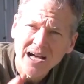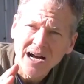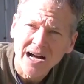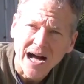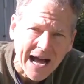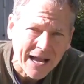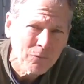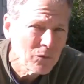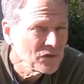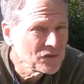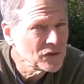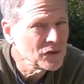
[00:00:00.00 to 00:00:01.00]
I
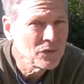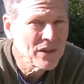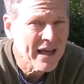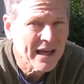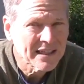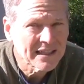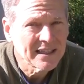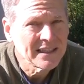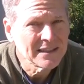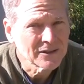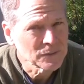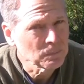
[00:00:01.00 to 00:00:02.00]
will do that
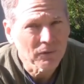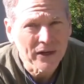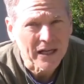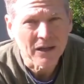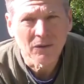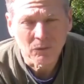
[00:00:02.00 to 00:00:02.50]
in the spring